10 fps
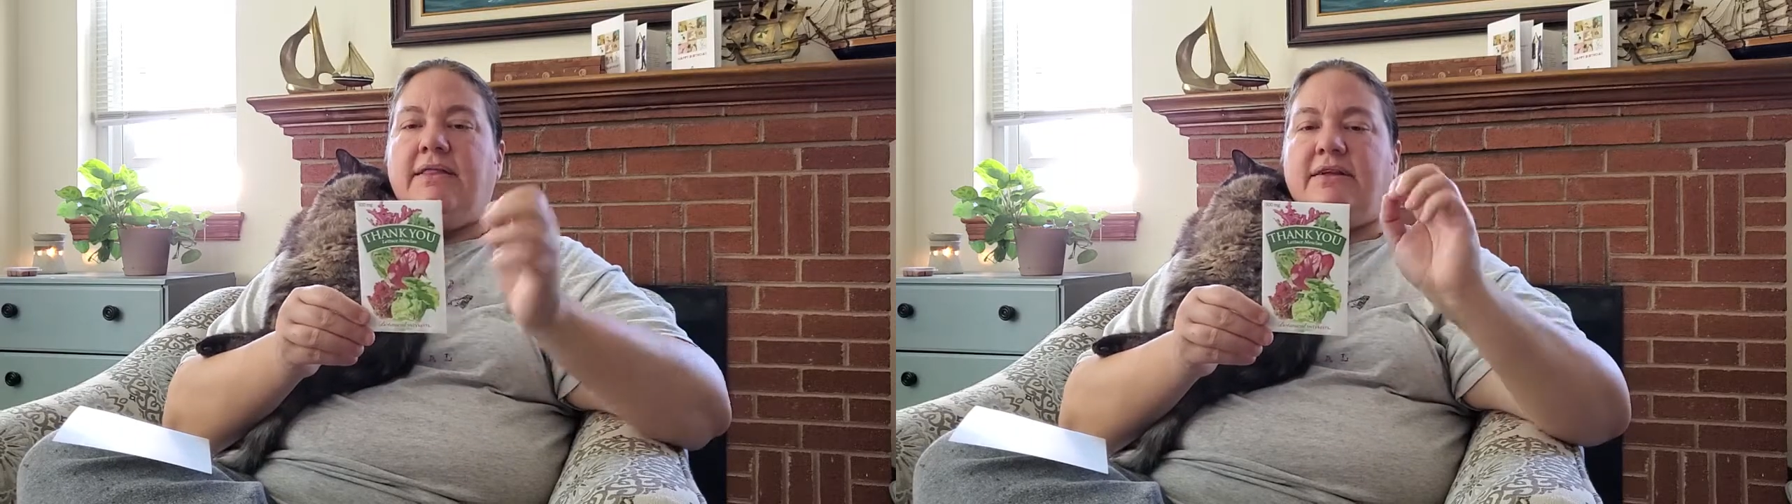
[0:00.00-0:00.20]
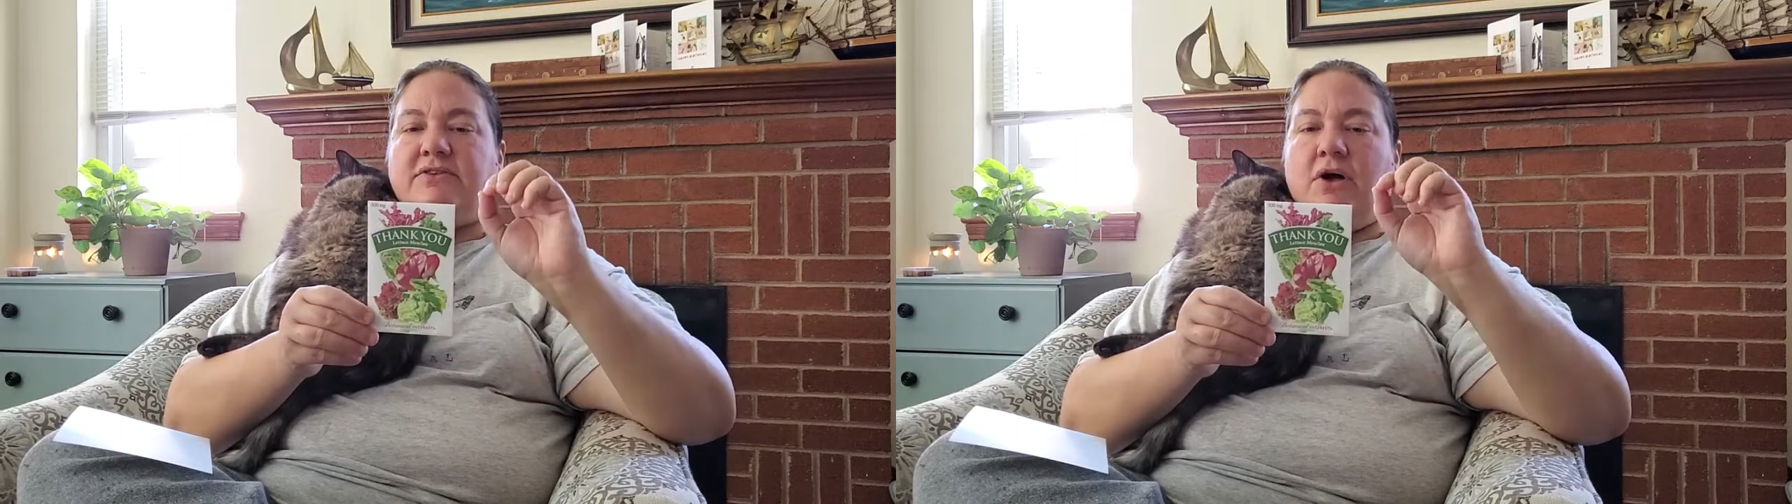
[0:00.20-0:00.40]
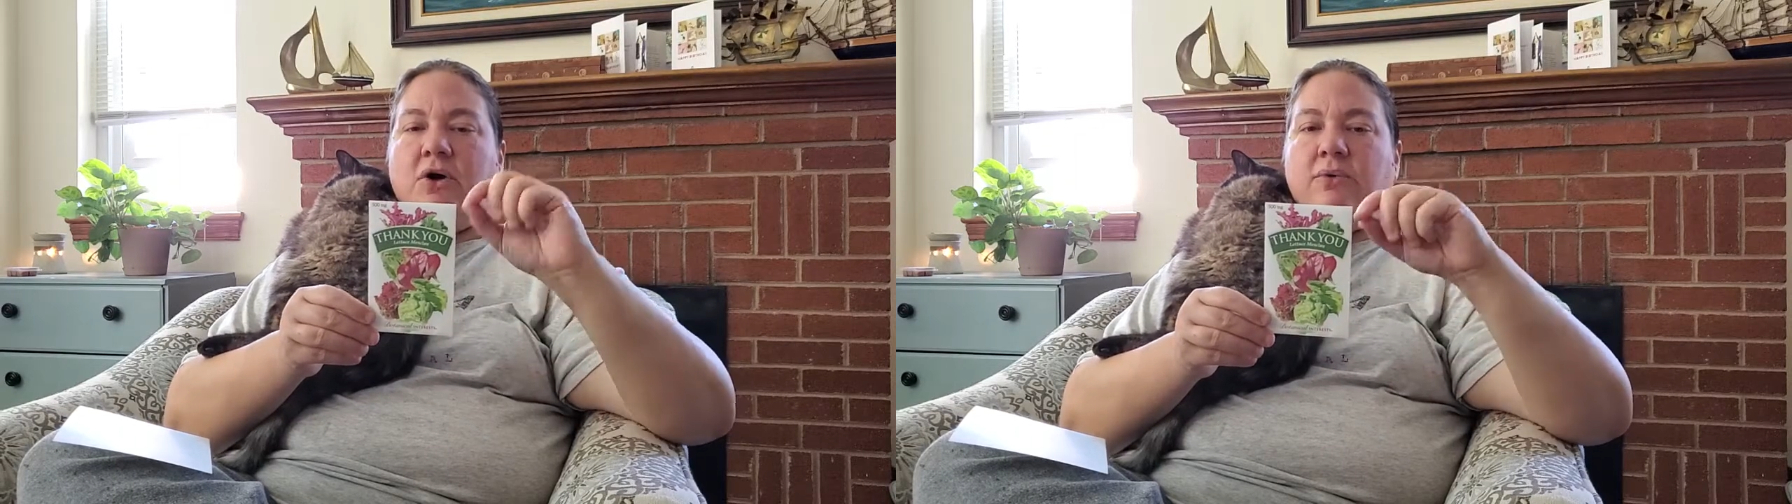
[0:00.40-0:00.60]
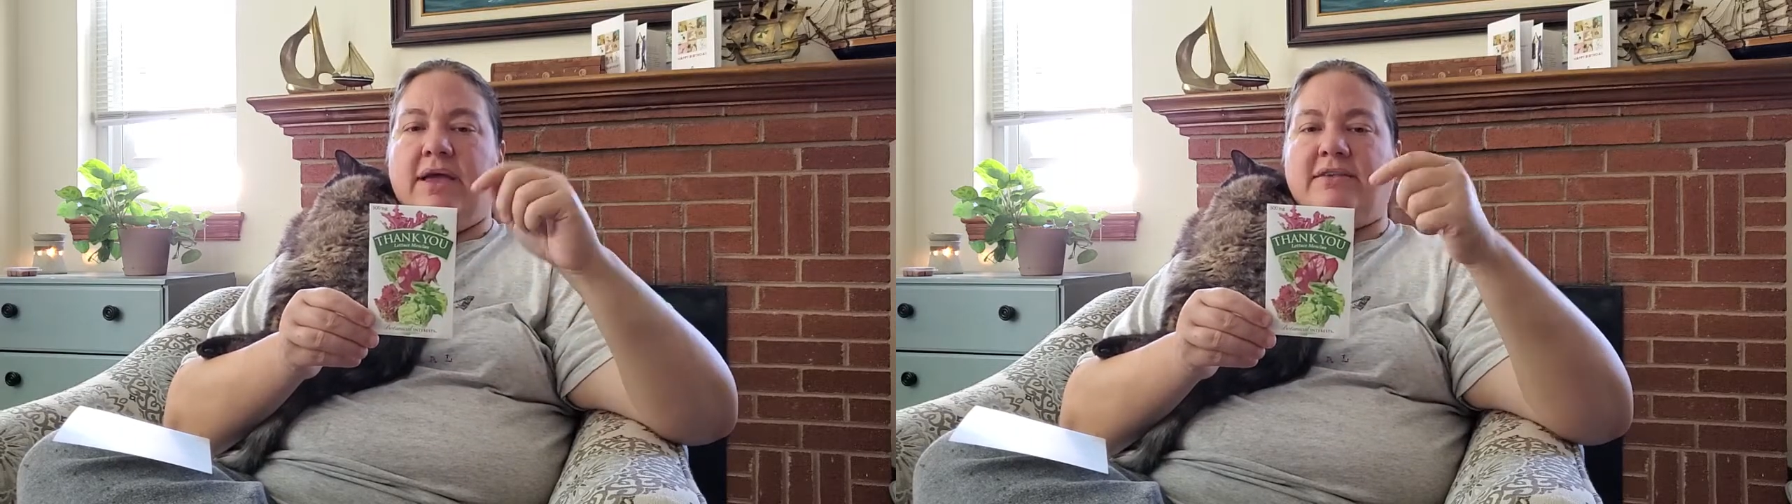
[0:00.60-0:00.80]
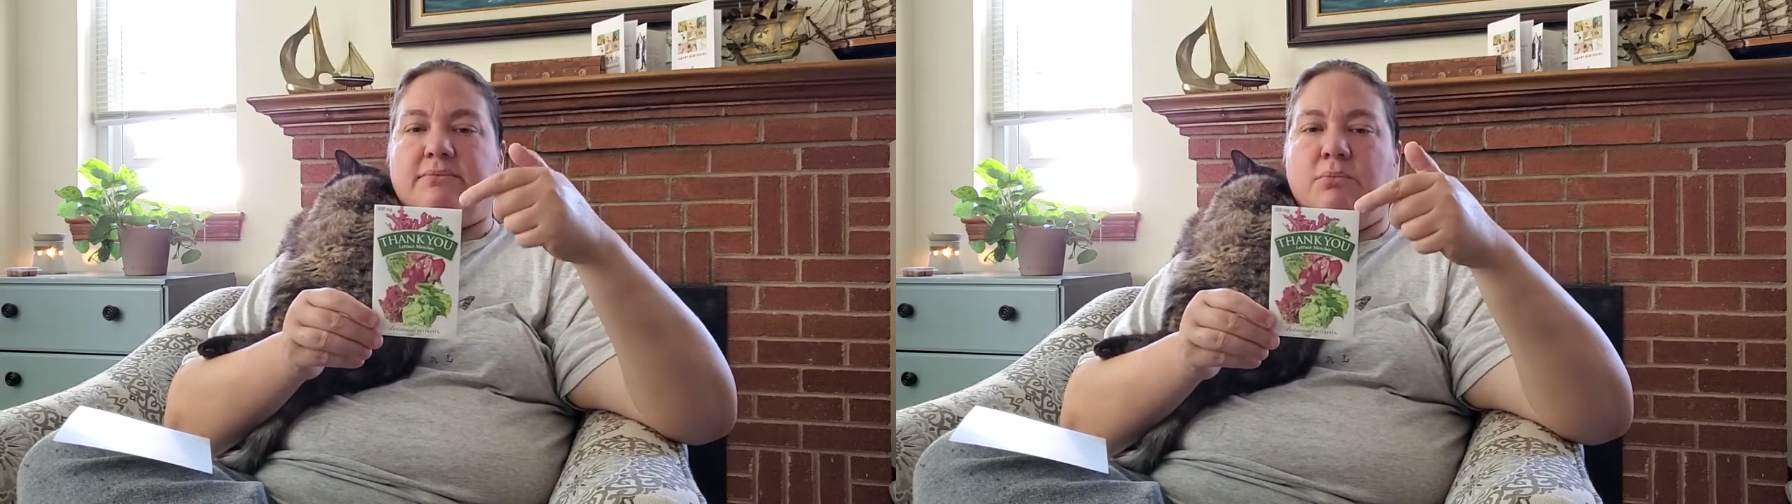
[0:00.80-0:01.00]
there's
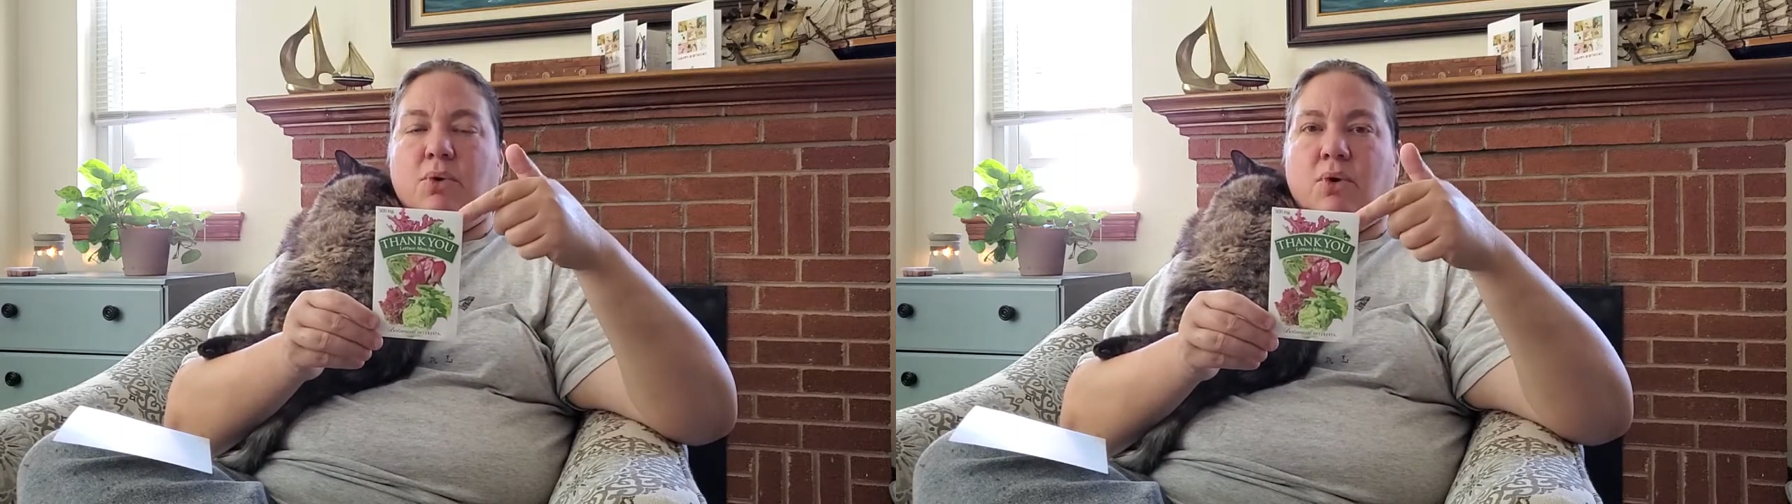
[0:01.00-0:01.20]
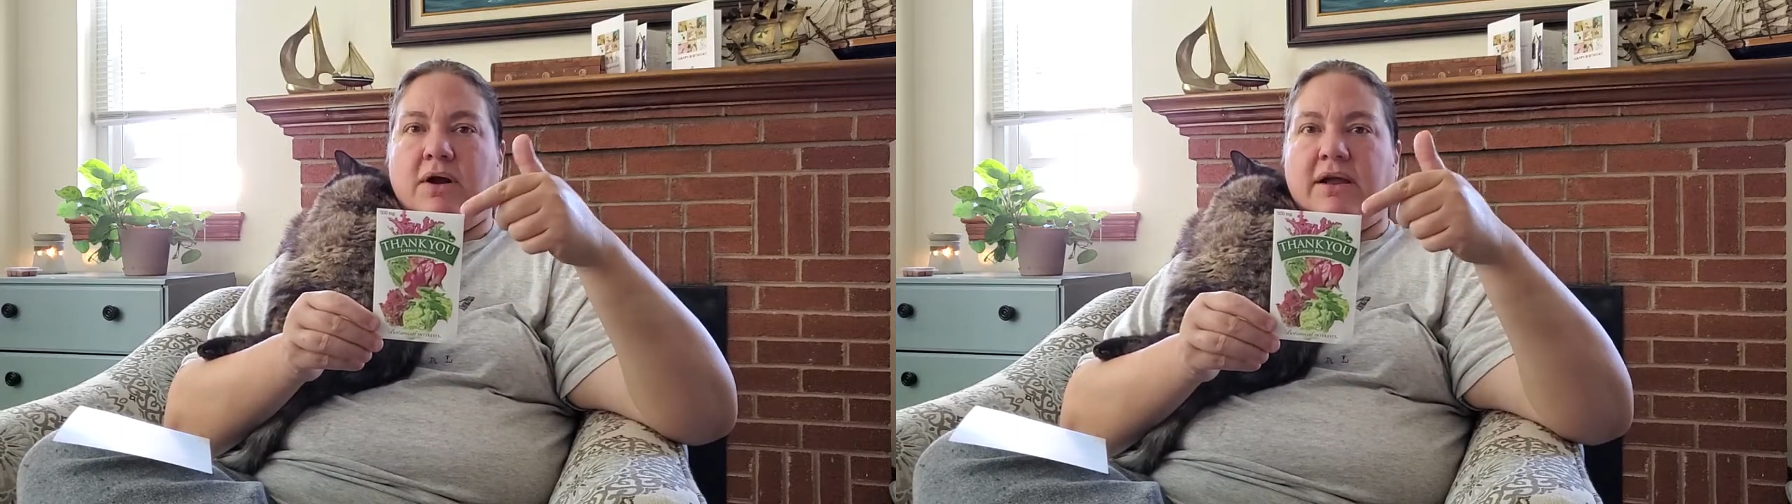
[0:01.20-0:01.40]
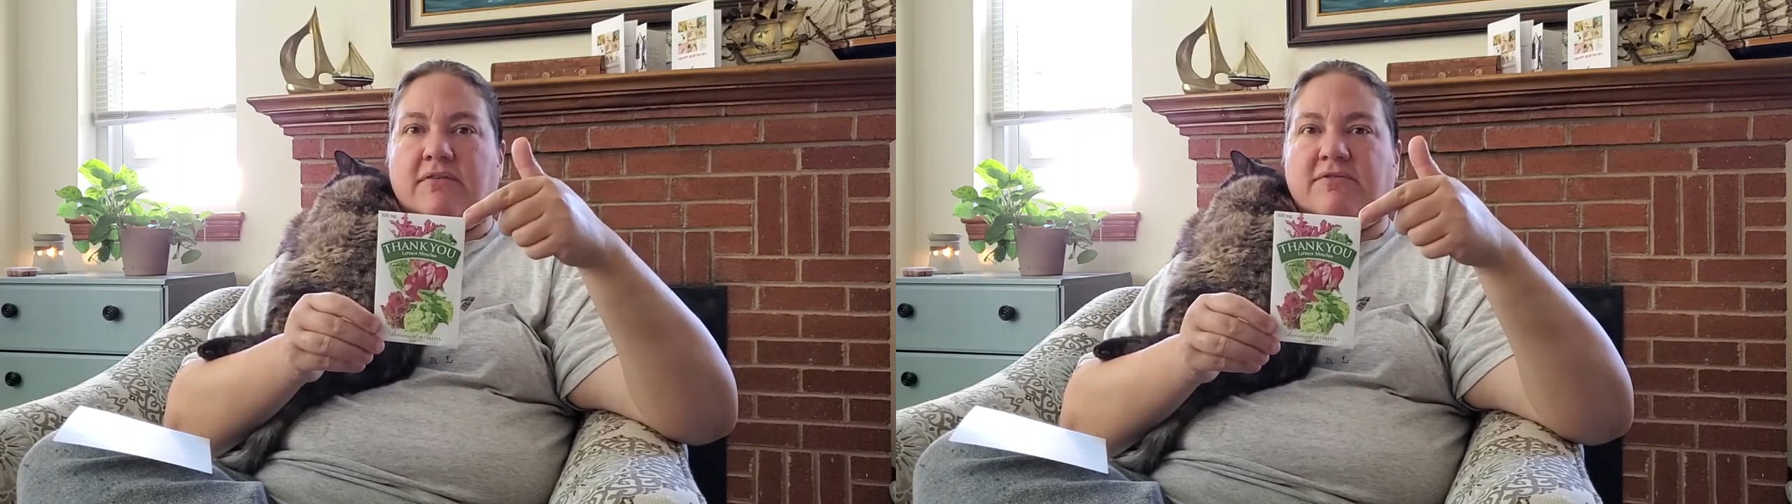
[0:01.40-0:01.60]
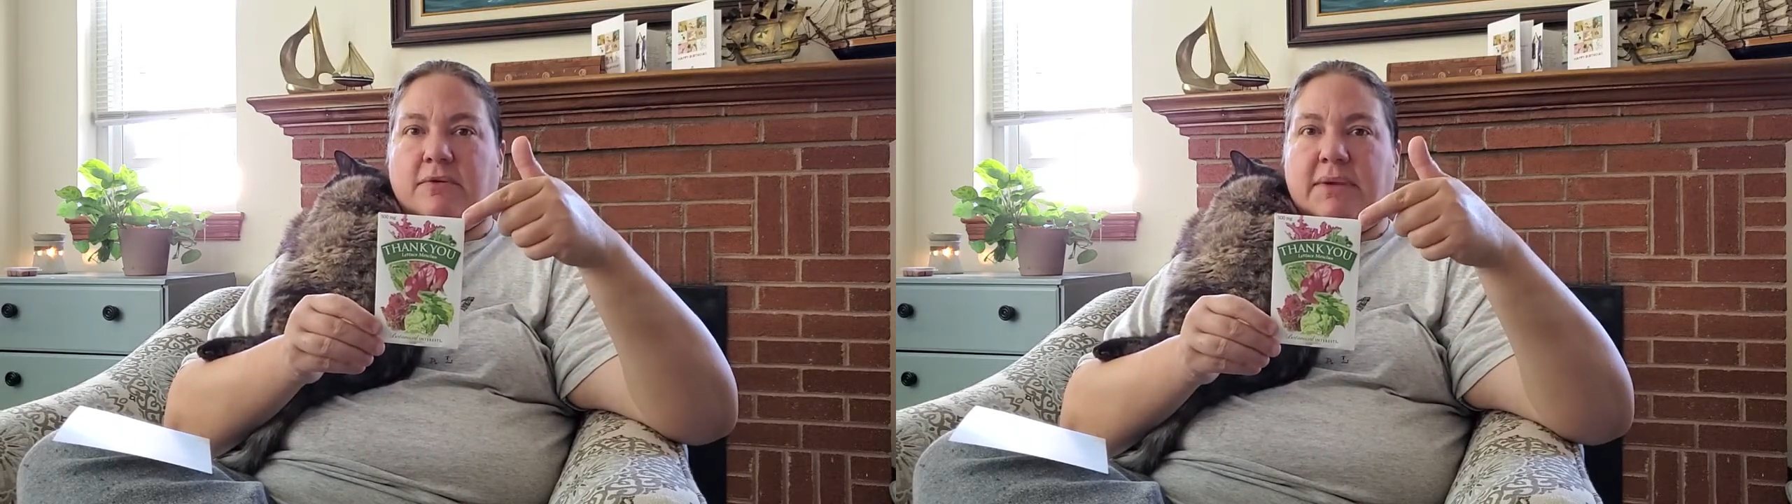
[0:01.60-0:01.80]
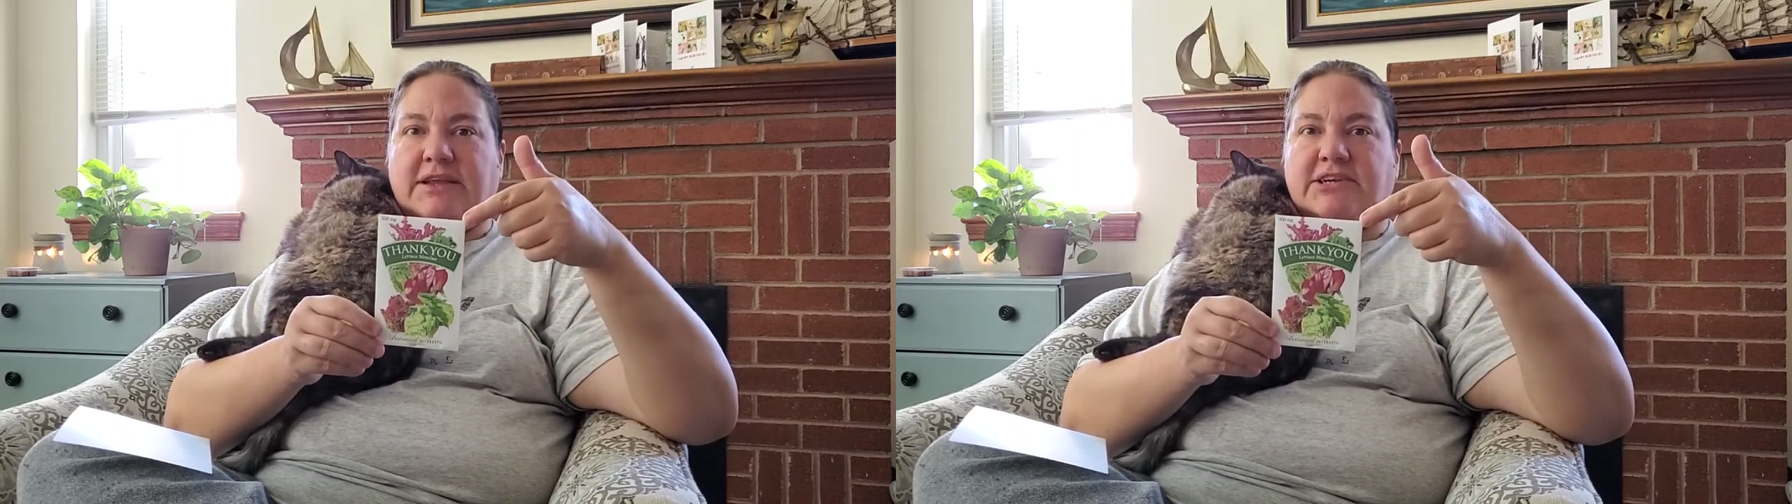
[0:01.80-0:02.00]
always more
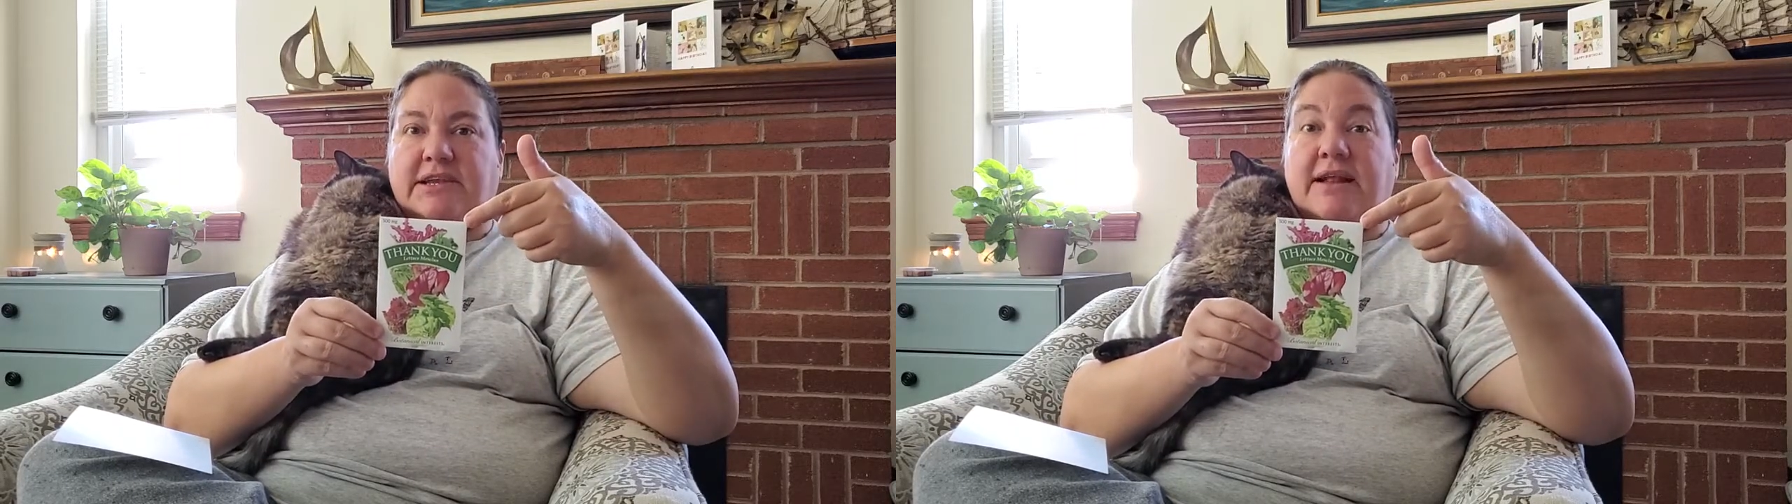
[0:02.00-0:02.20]
information